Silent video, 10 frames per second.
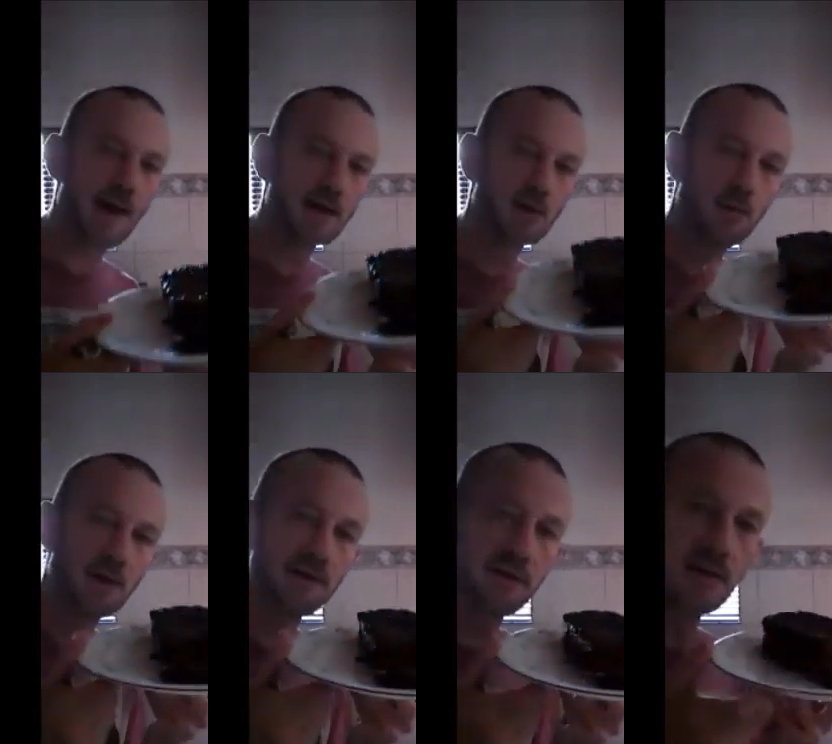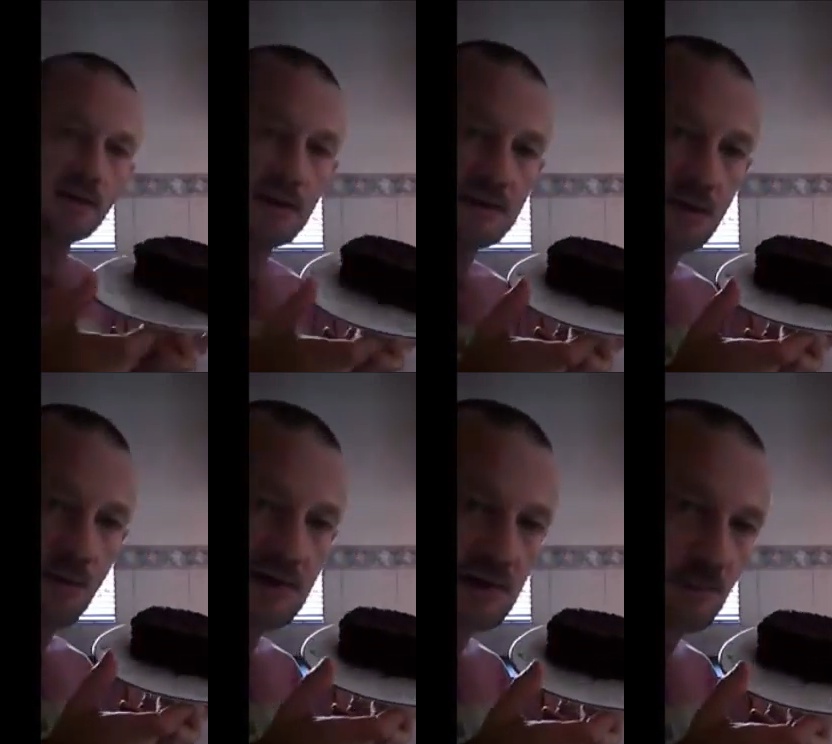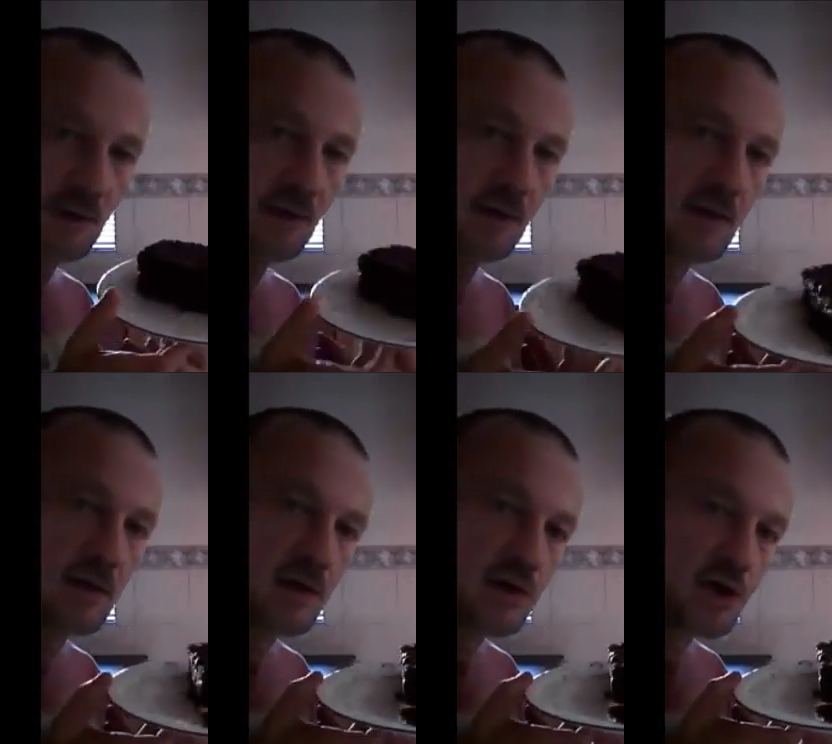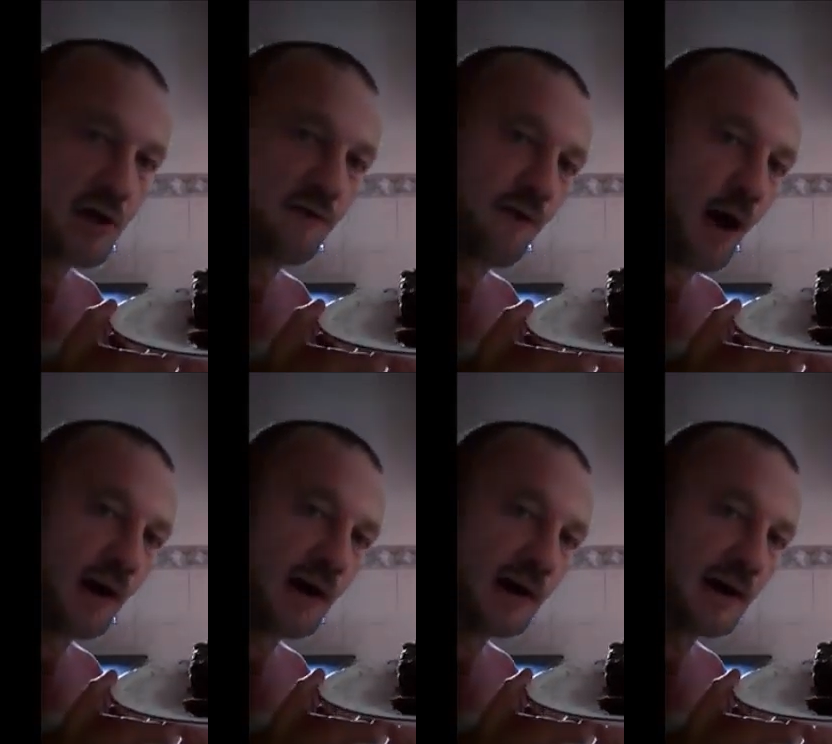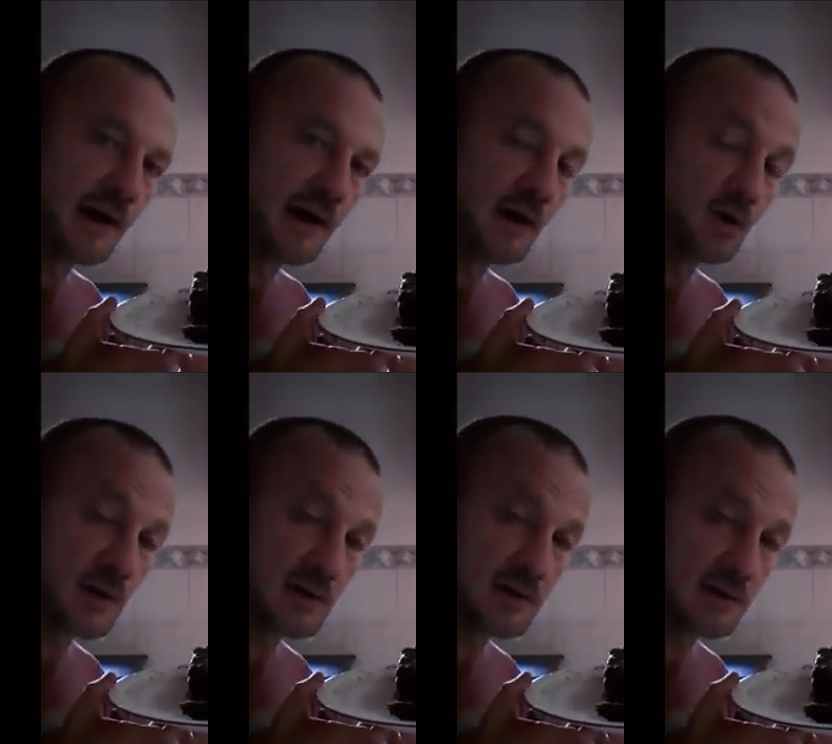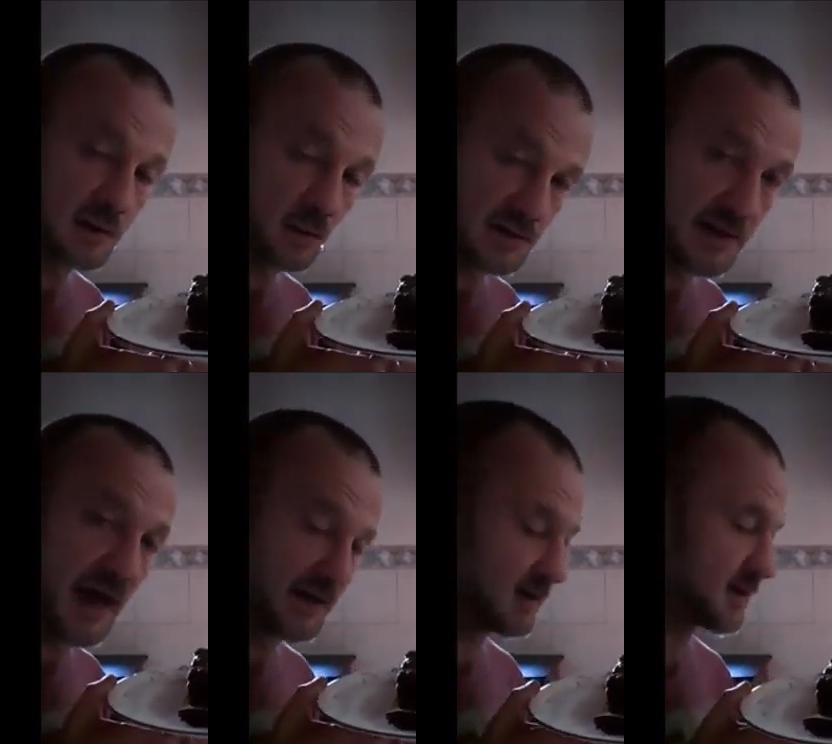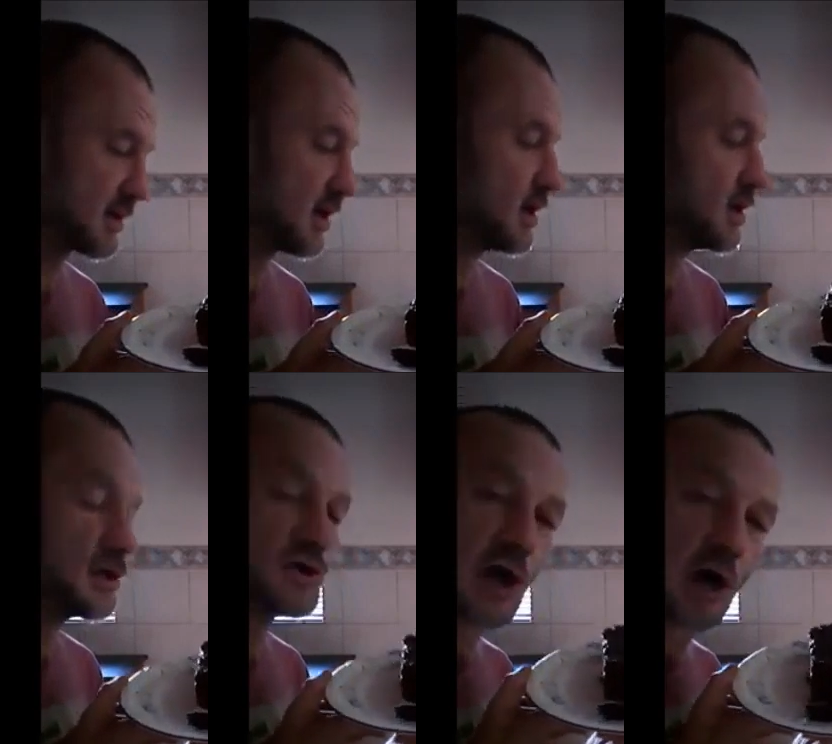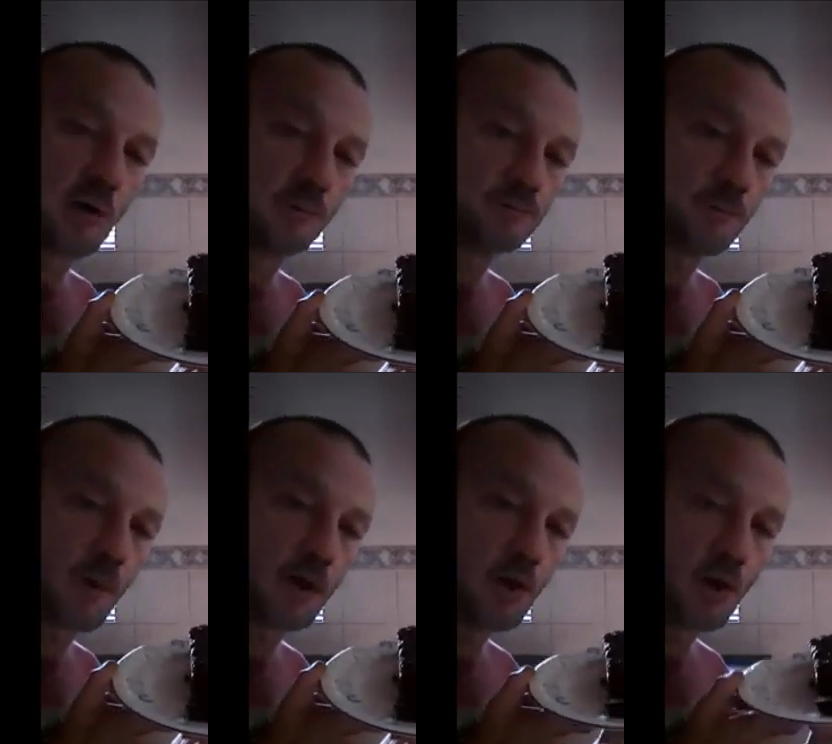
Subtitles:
I made with this recipe. So the final ingredient was dates. So